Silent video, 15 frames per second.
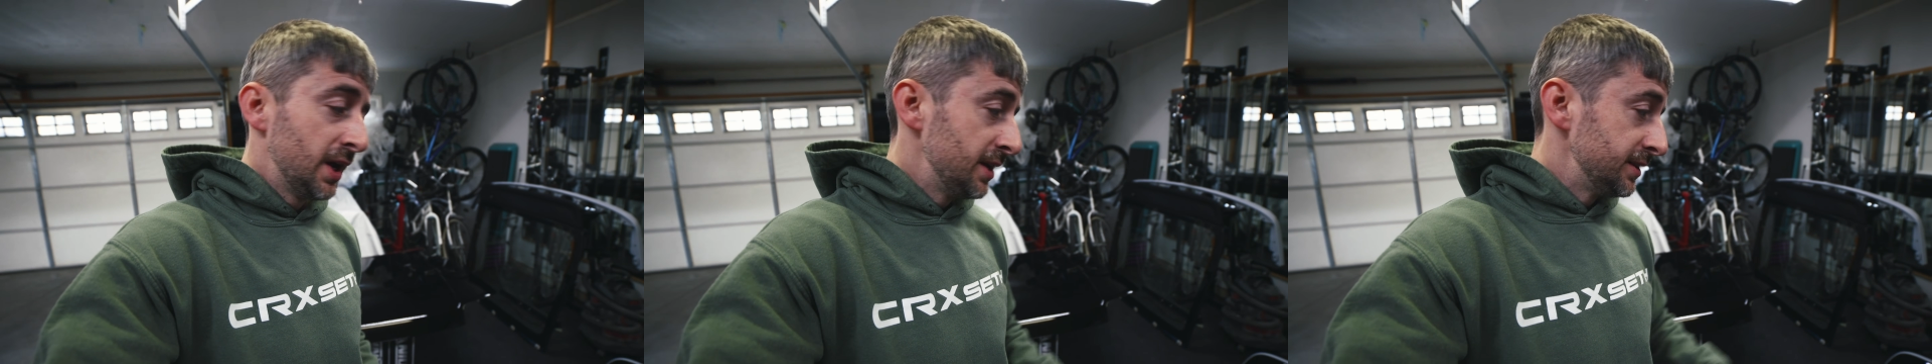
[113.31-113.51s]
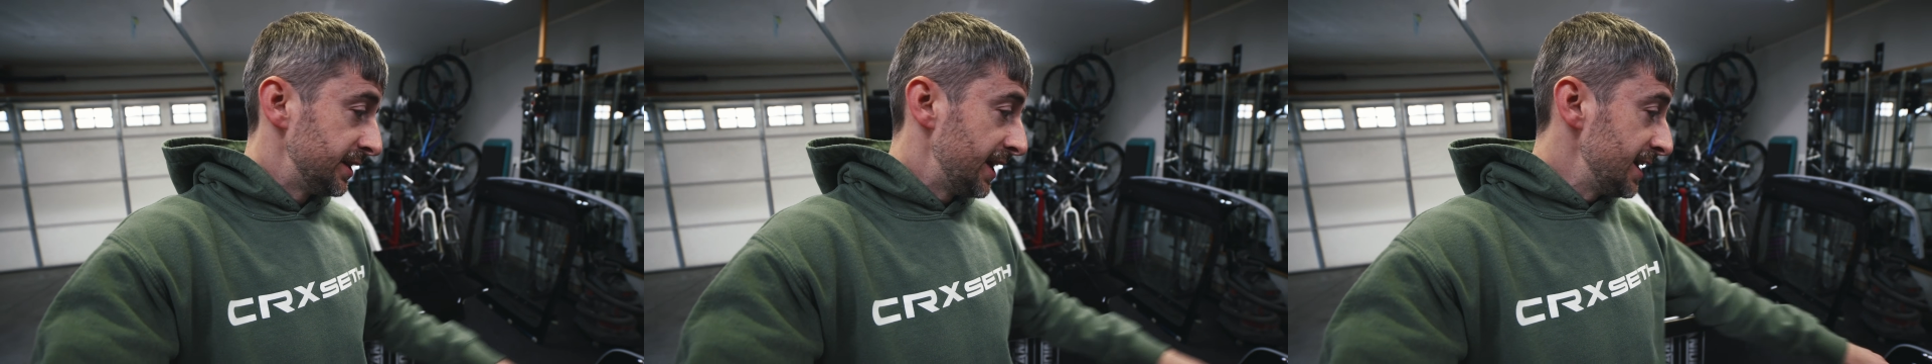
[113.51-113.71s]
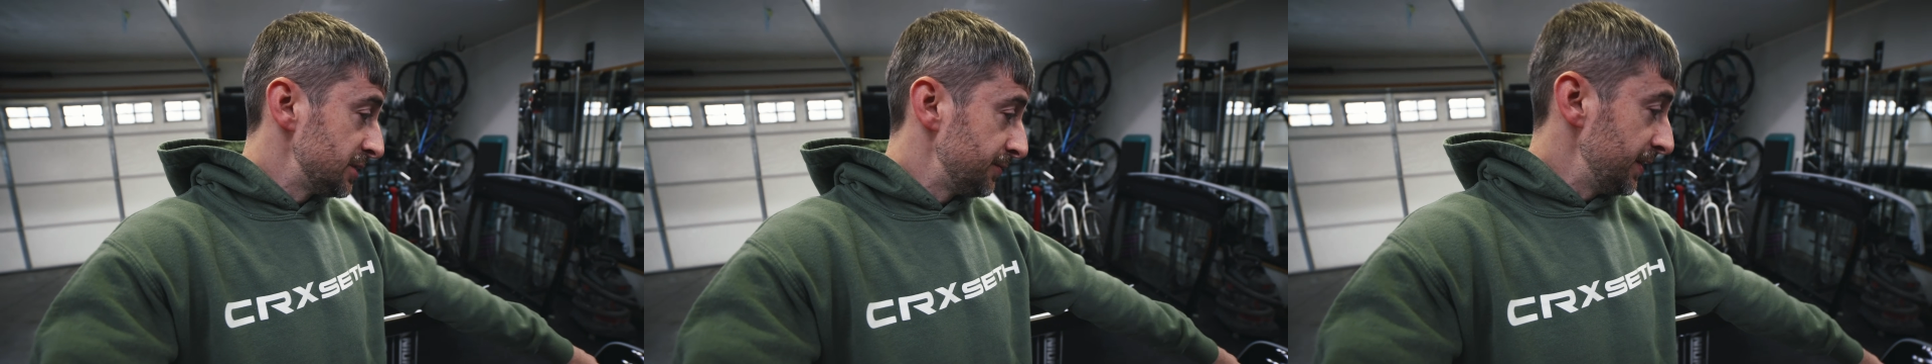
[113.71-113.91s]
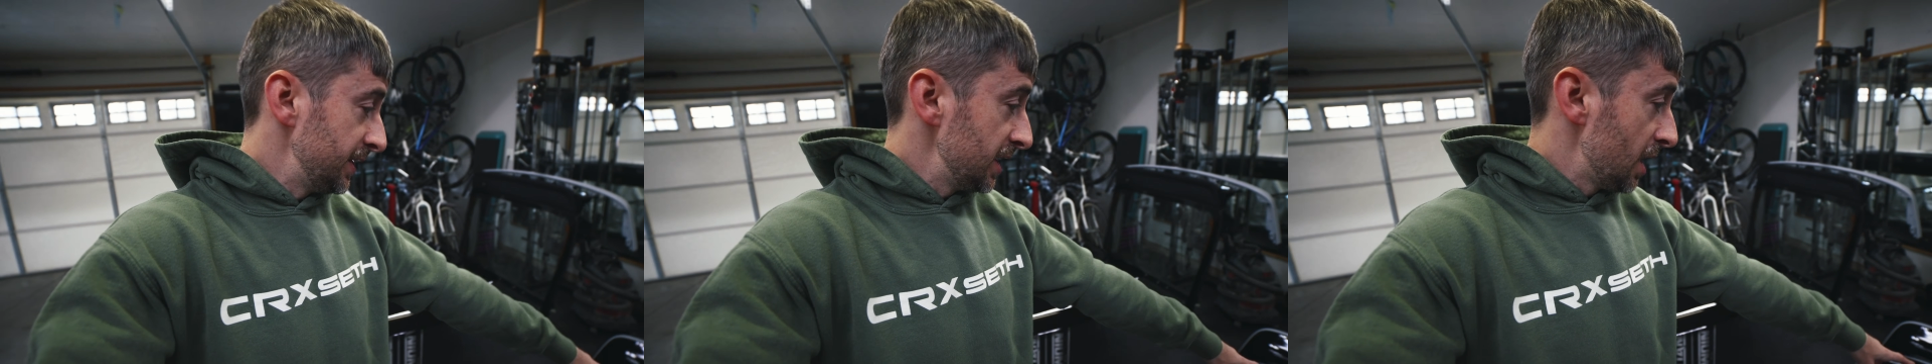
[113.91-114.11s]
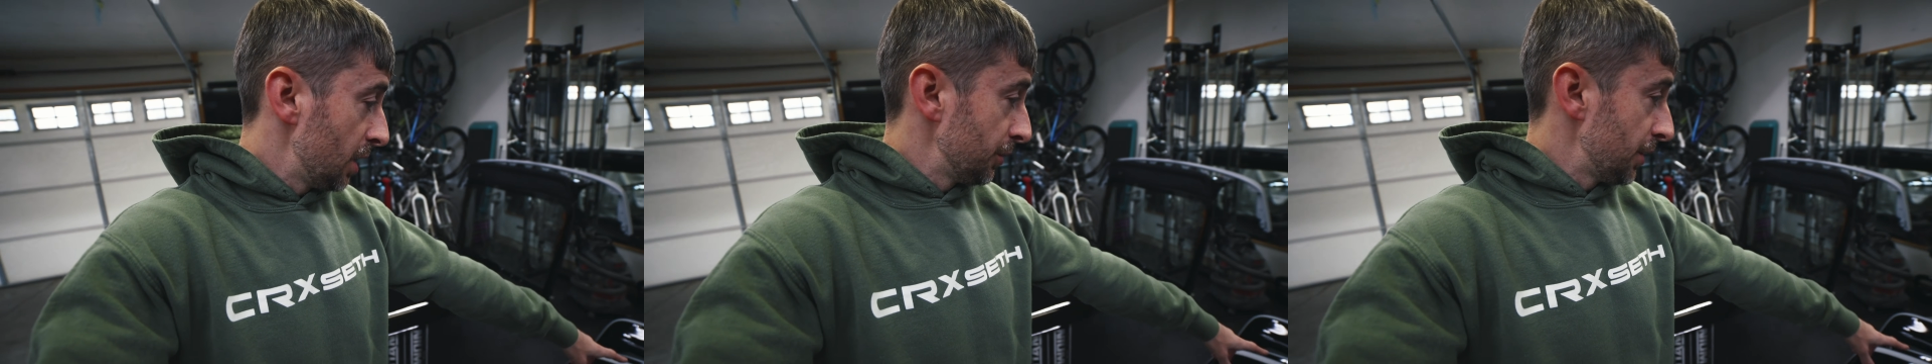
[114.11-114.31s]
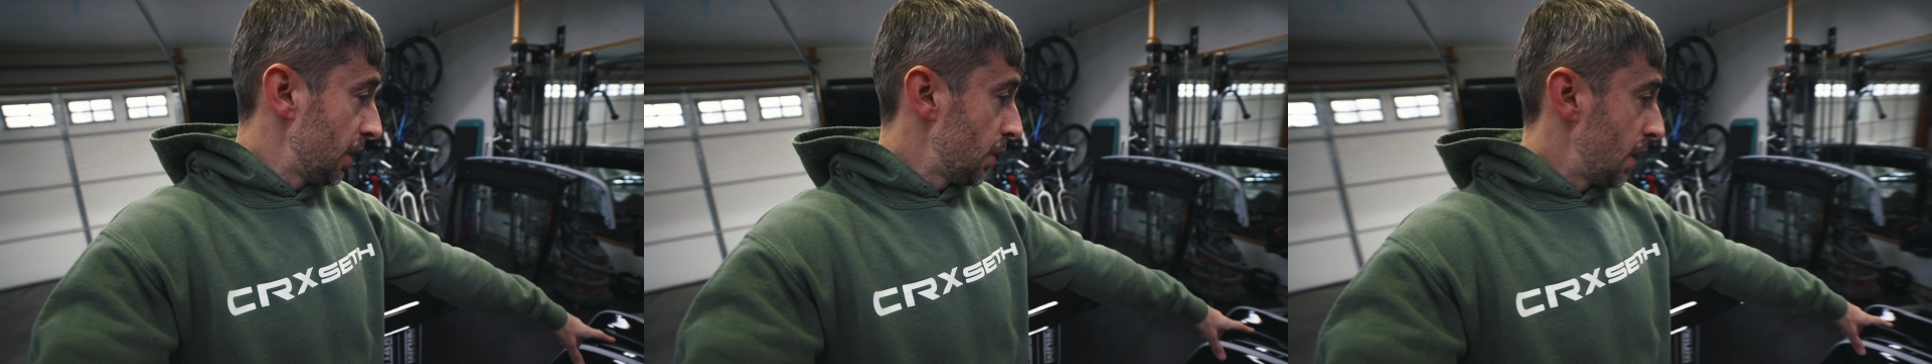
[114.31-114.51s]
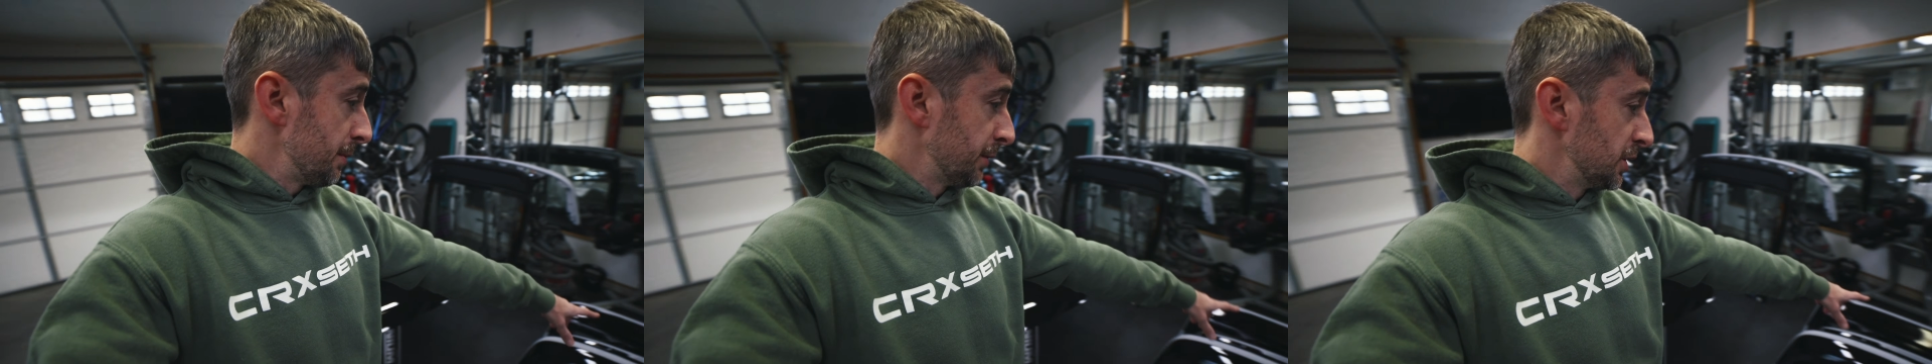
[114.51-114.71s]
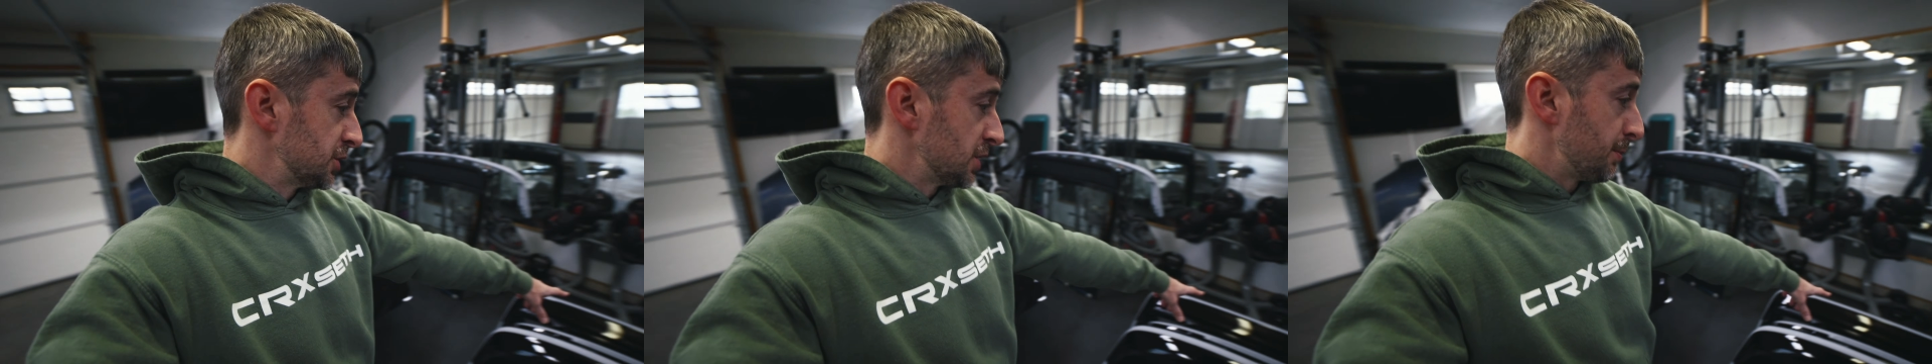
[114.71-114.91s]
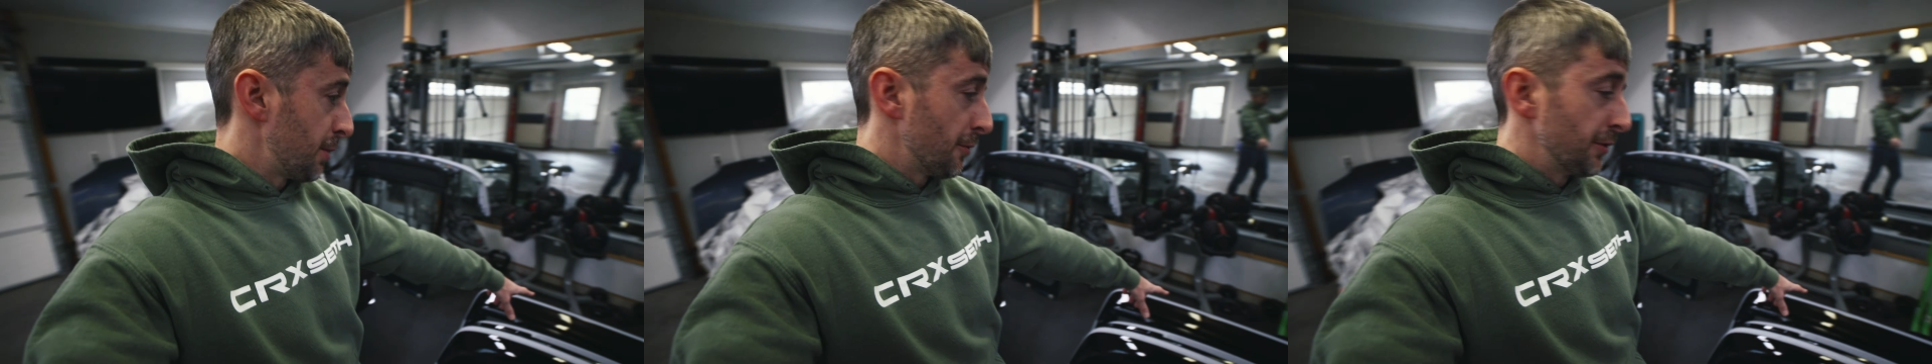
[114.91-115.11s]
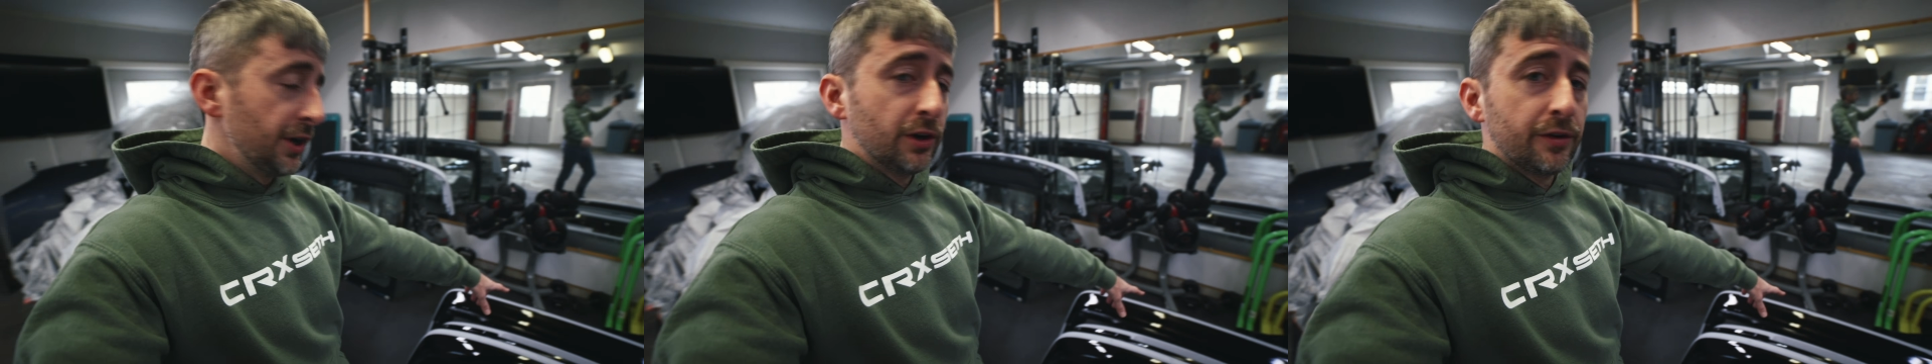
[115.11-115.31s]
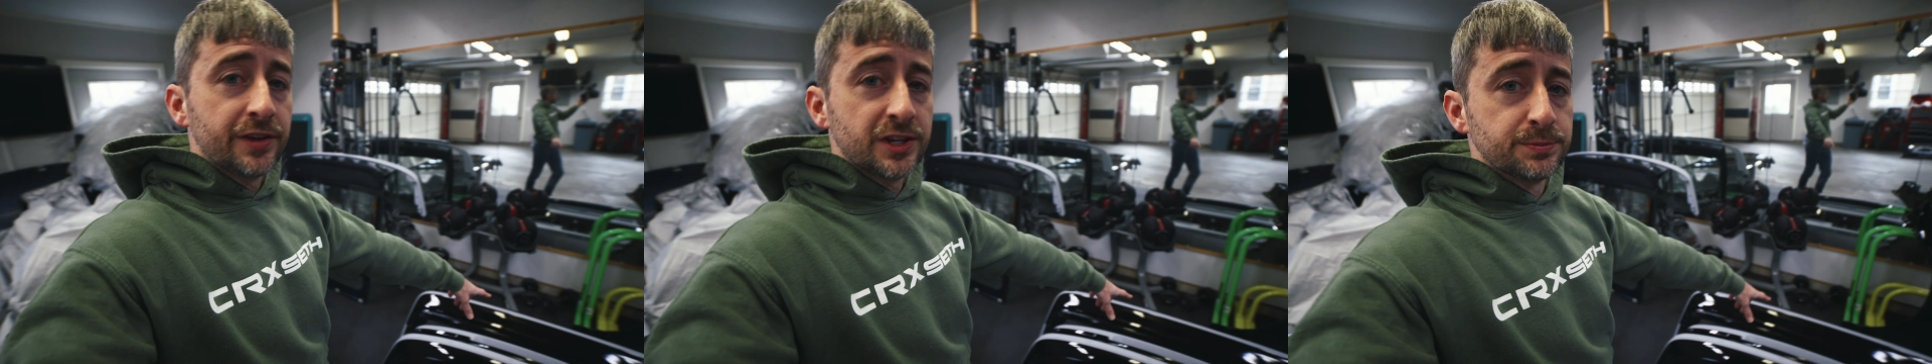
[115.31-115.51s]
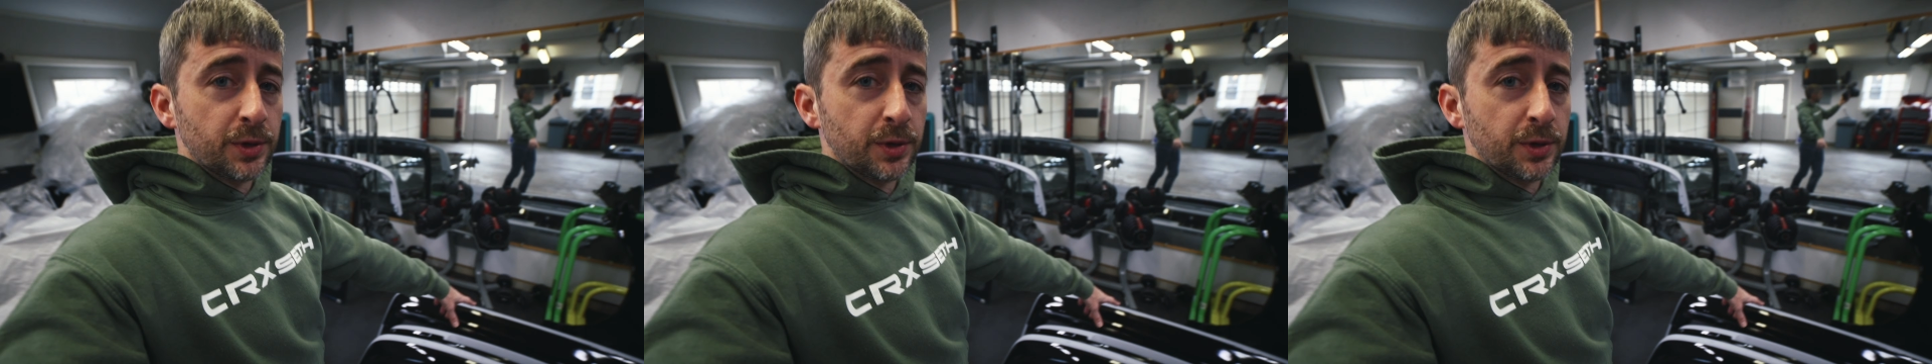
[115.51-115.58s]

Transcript: Today's video though, I'm going to jump over here to these